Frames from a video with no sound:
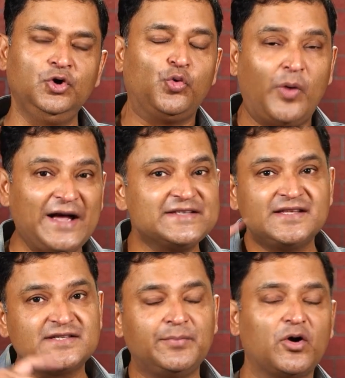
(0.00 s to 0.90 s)
Why is
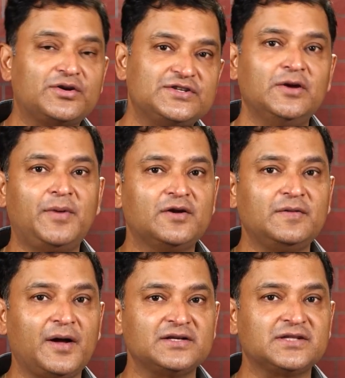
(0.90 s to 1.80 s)
this hypocrisy on part of
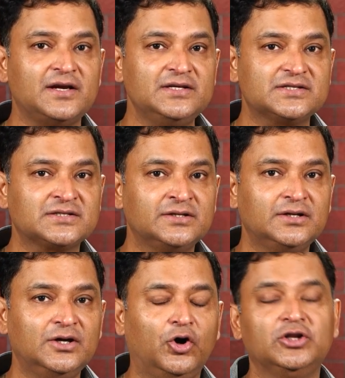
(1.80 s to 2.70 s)
the Pakistanis
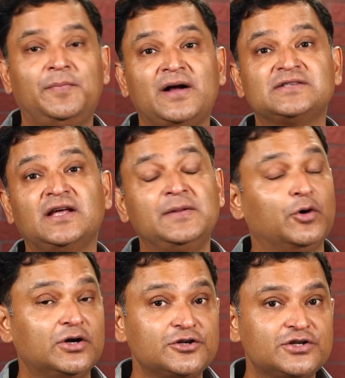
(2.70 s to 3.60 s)
or the Pakistani
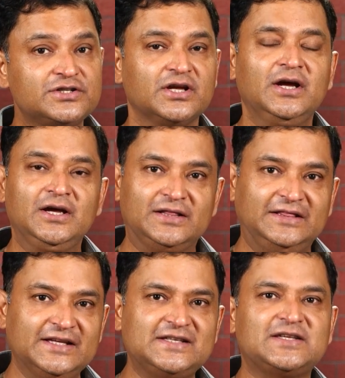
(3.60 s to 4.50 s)
politicians?
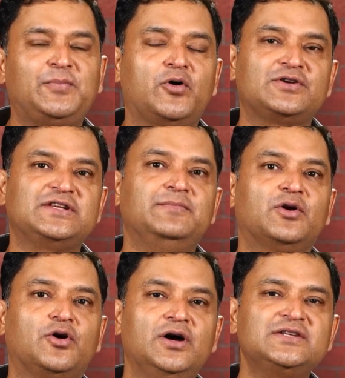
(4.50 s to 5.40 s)
This is hypocrisy
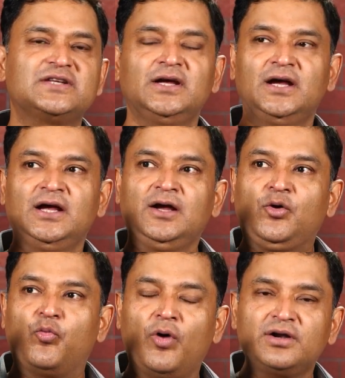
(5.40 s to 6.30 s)
because
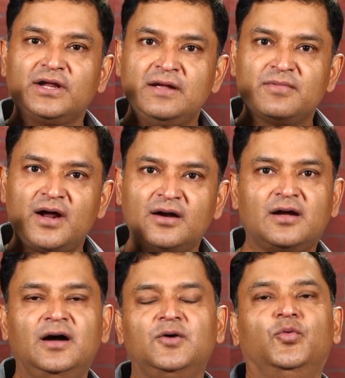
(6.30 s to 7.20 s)
what
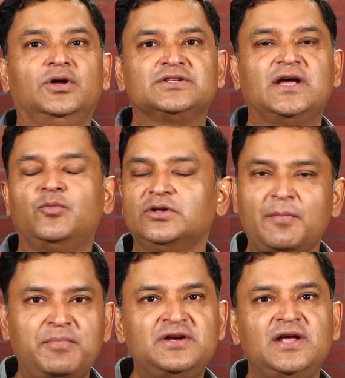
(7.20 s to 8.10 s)
Imran Khan wants and what
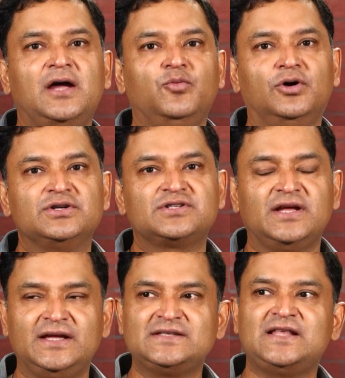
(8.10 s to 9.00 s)
the PTI wants
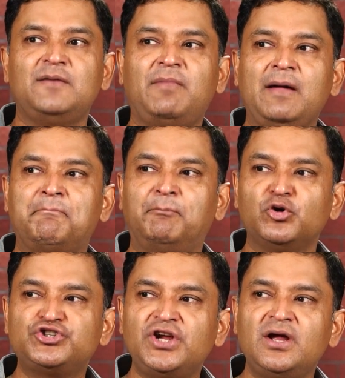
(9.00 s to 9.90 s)
is that by
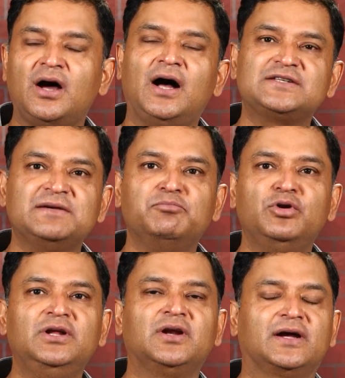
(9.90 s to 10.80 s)
pushing Asim
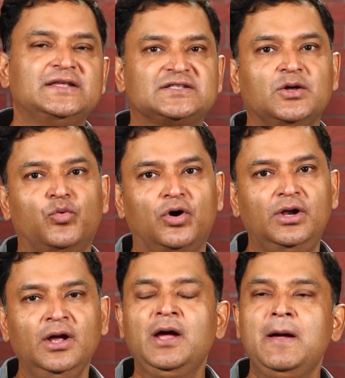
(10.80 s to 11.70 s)
Munir against the
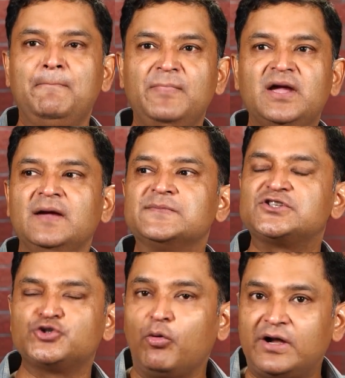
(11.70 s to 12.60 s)
wall, make him
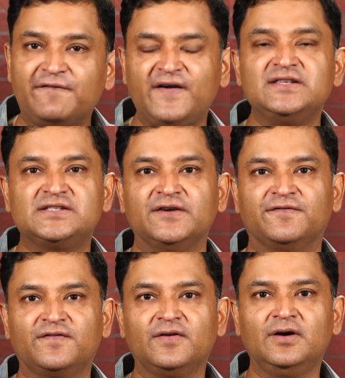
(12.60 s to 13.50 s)
so
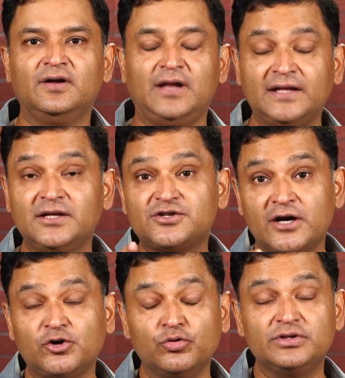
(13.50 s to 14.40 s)
defensive, like they
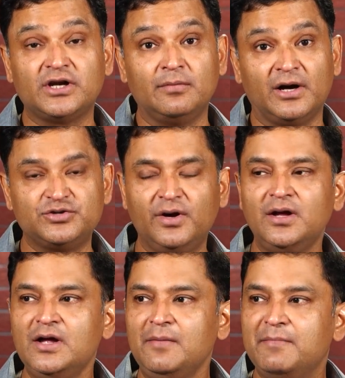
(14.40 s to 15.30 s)
tried to do with General
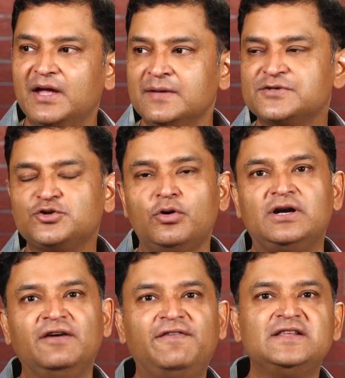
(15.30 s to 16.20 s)
Bajwa, make him so
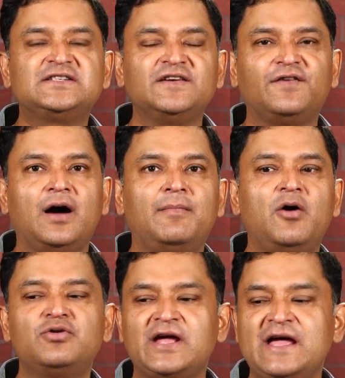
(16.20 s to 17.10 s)
defensive
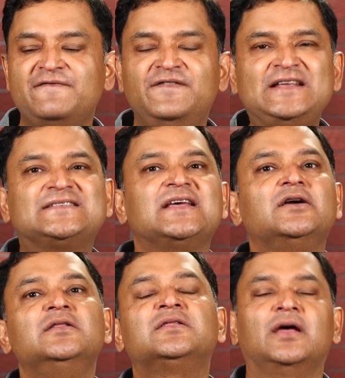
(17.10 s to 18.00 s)
about every
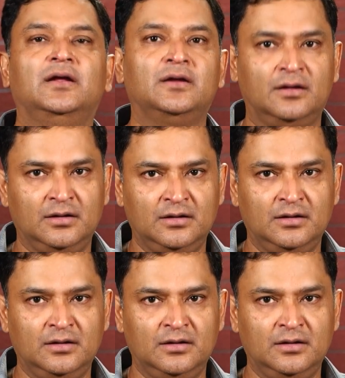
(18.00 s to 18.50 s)
single thing.